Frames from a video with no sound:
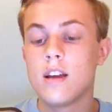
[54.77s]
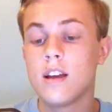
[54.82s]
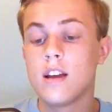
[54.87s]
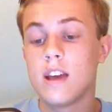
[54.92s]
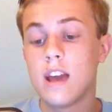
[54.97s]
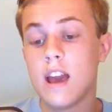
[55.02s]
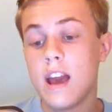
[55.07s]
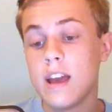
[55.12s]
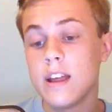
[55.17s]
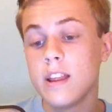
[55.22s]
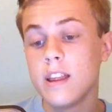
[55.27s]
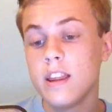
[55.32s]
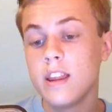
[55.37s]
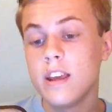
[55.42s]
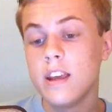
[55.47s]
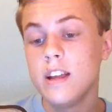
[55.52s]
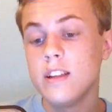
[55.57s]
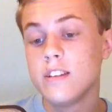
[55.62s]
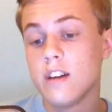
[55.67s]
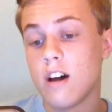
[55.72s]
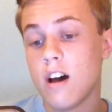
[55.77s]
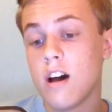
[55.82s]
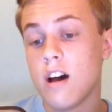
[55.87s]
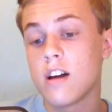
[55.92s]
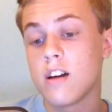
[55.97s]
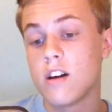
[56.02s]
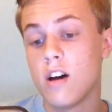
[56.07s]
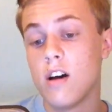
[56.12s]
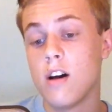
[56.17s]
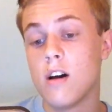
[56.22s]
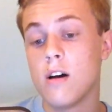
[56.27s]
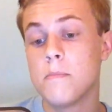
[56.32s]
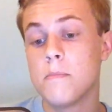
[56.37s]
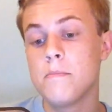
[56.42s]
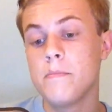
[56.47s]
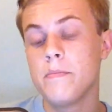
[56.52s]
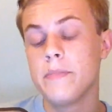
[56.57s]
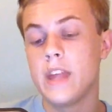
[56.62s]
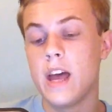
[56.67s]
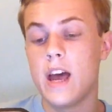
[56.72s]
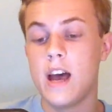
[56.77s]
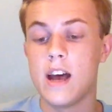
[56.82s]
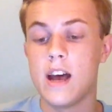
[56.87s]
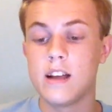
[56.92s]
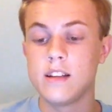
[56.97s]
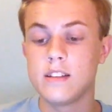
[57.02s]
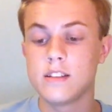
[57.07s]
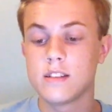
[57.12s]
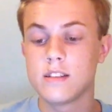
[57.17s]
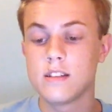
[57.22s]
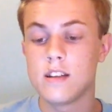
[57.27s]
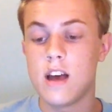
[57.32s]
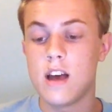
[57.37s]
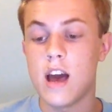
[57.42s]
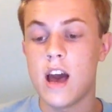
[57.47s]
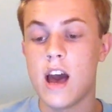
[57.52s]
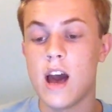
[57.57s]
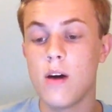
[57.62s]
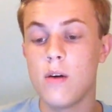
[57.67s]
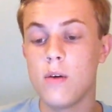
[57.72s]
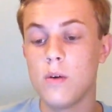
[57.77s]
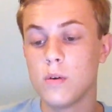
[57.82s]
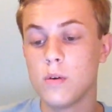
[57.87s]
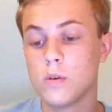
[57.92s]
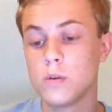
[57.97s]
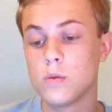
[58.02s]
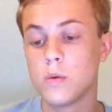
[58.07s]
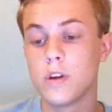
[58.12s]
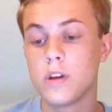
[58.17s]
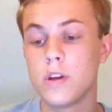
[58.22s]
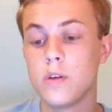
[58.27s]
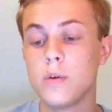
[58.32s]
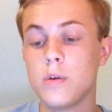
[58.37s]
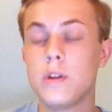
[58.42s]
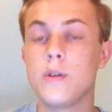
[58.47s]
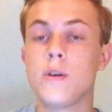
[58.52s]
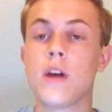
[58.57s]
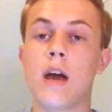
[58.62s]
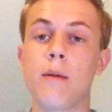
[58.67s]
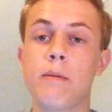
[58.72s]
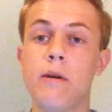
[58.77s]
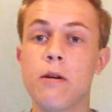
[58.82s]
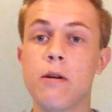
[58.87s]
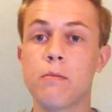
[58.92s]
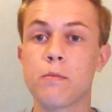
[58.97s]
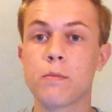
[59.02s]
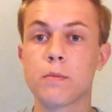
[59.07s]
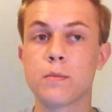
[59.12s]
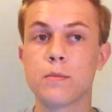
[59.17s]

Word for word: Kaylee.com asked, How old were you when you came out?